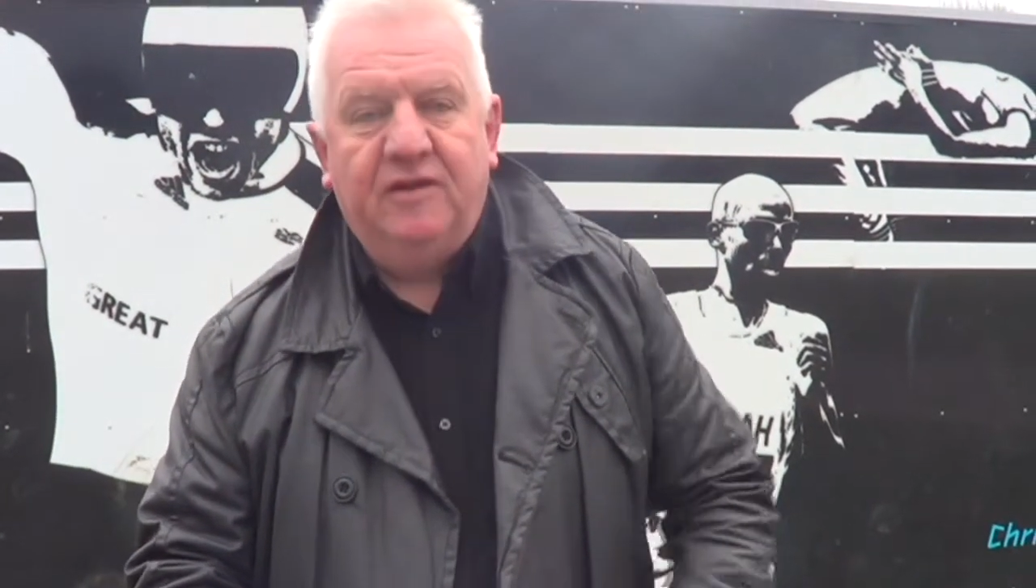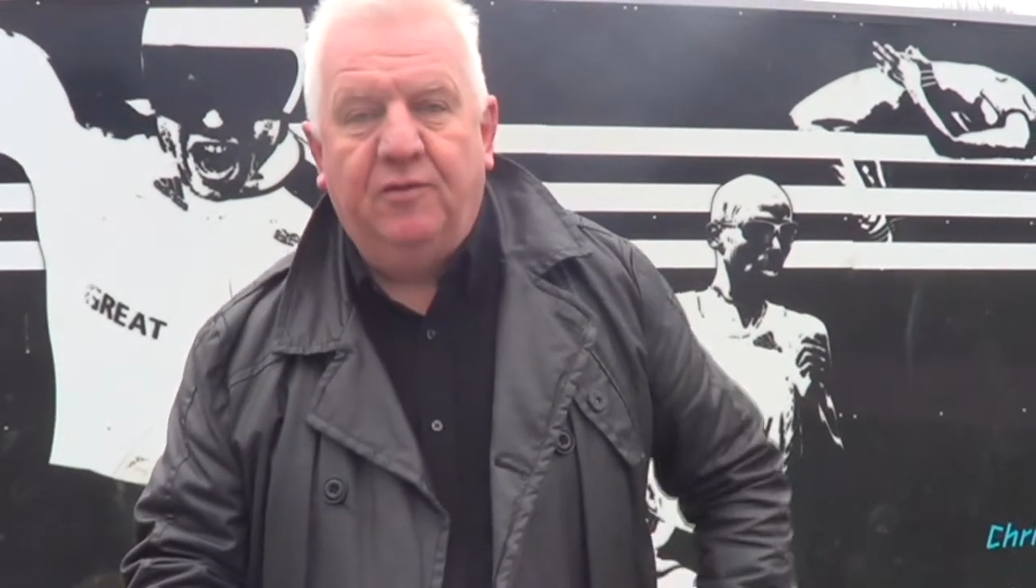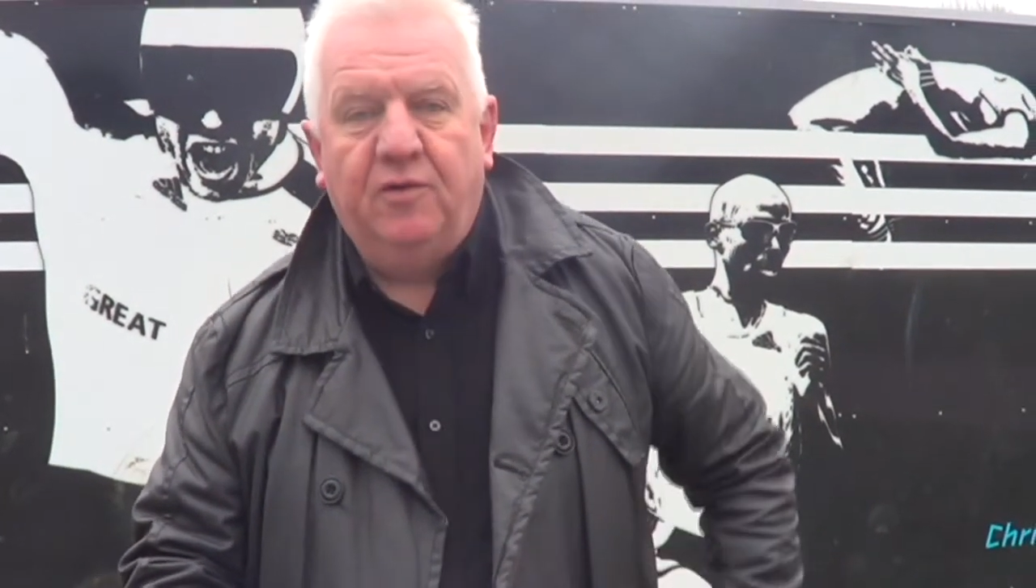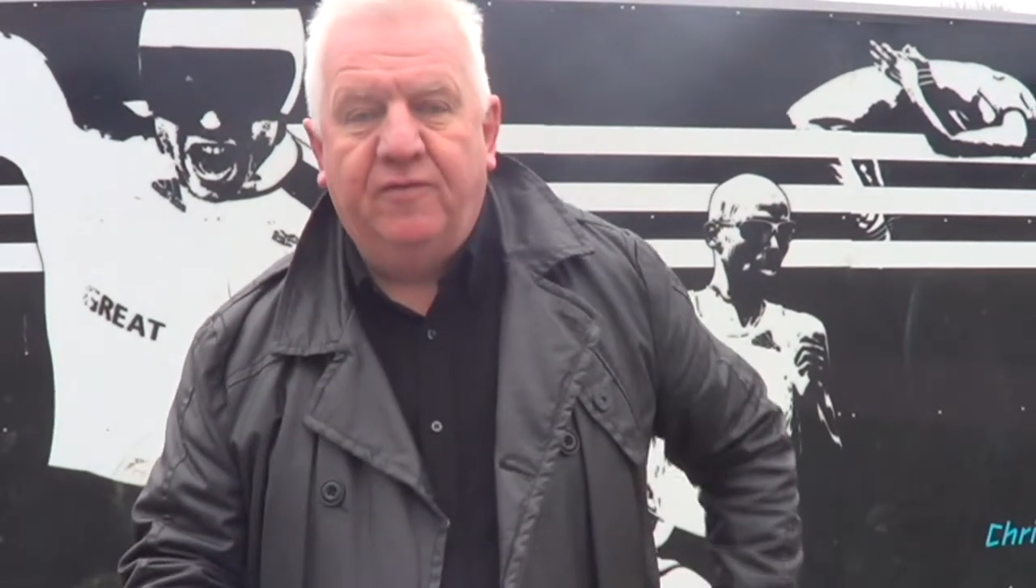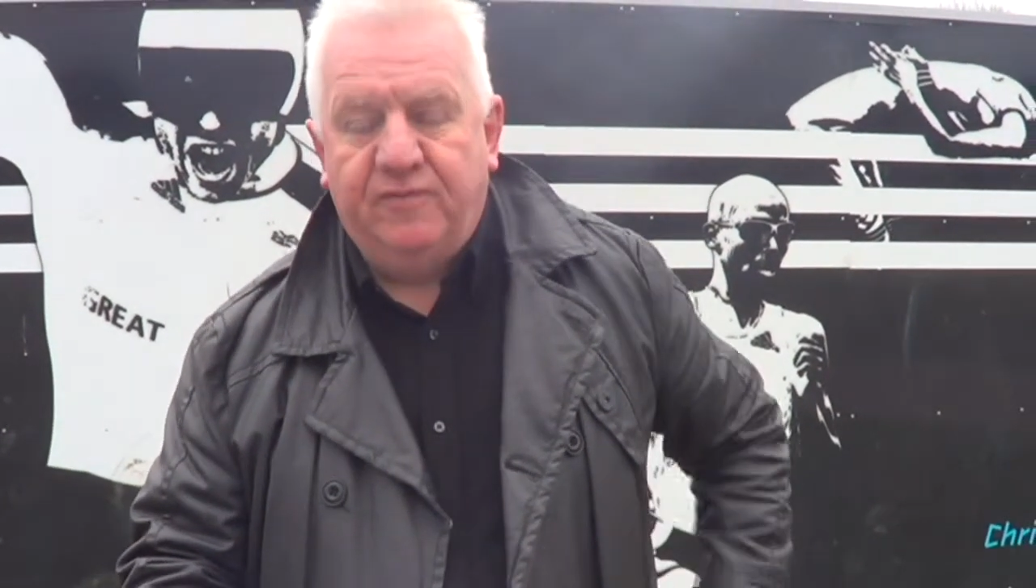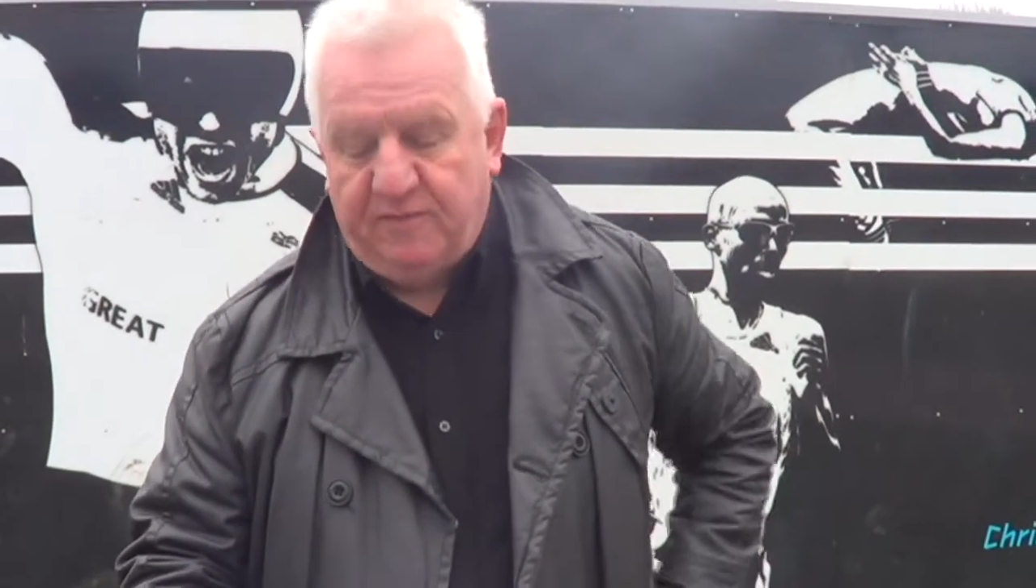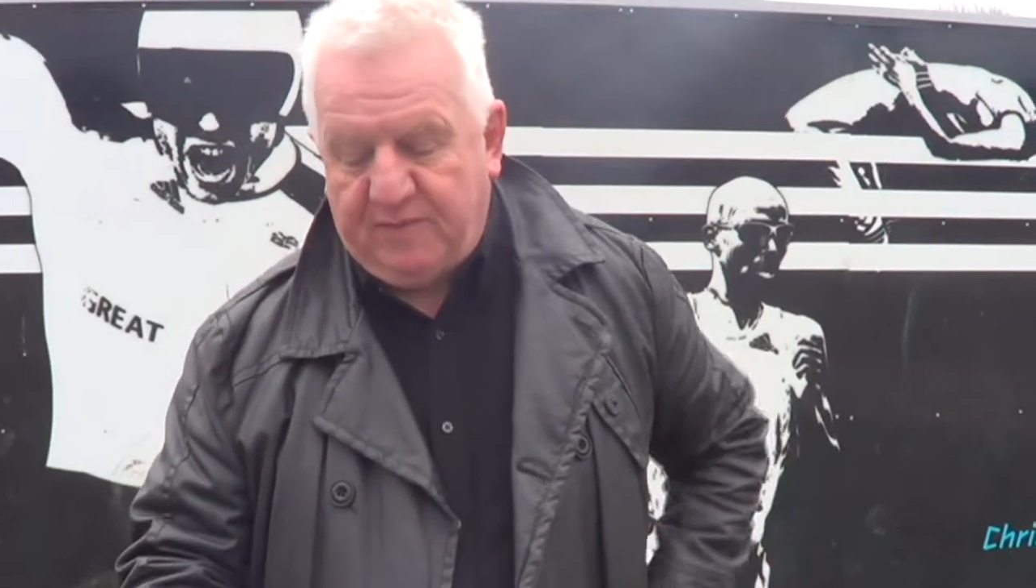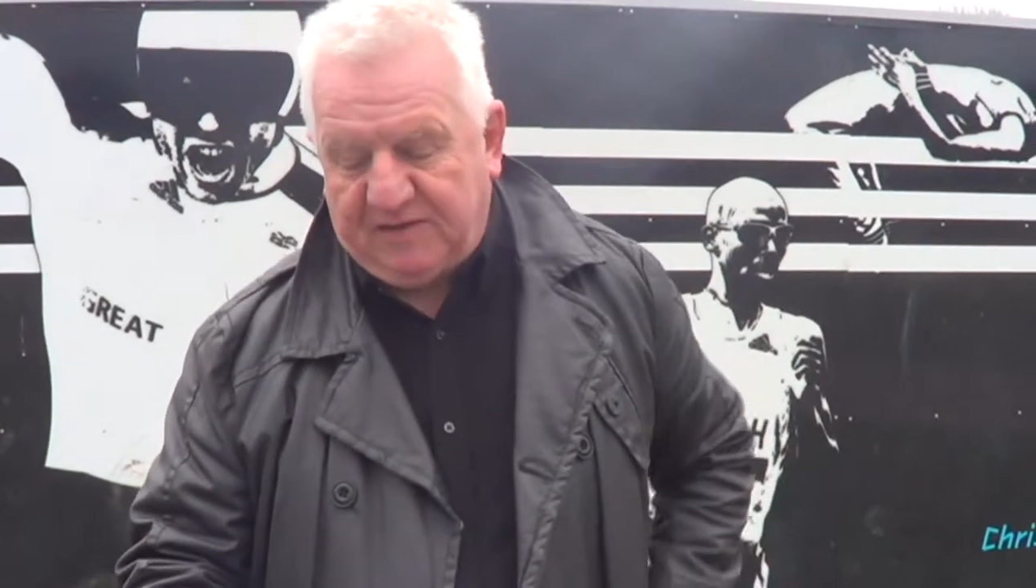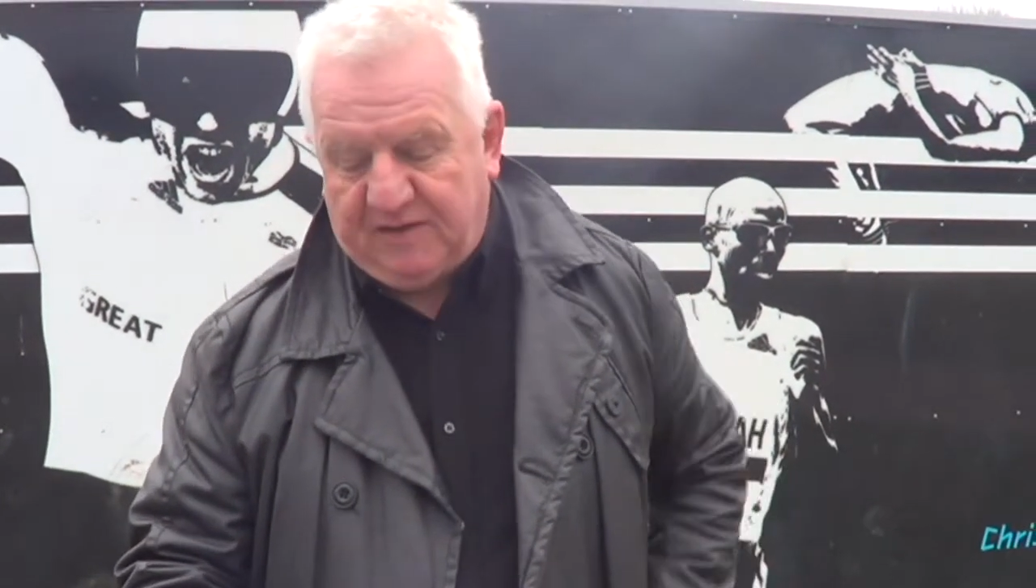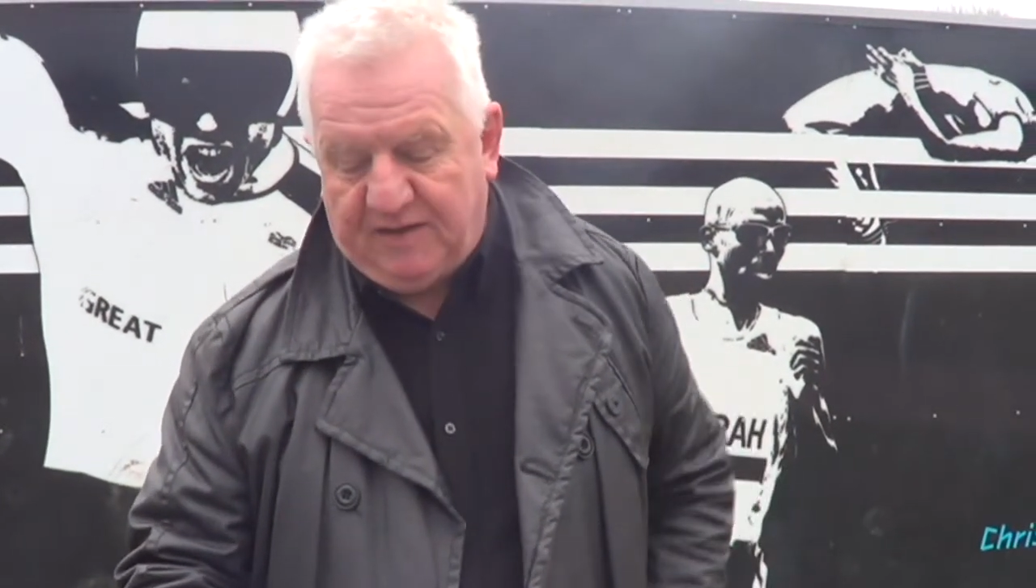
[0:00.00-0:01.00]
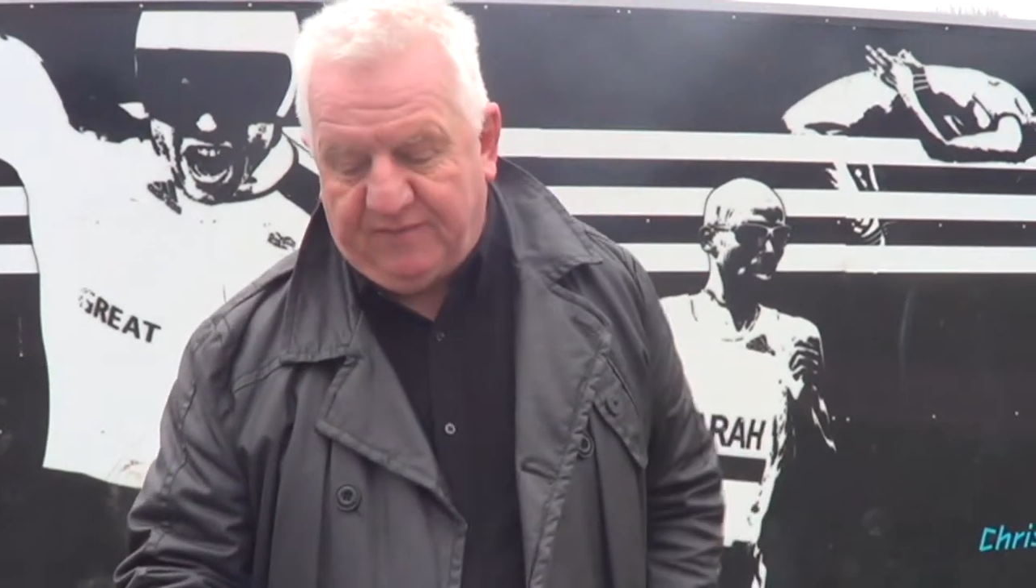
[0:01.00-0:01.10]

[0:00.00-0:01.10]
that would offer a better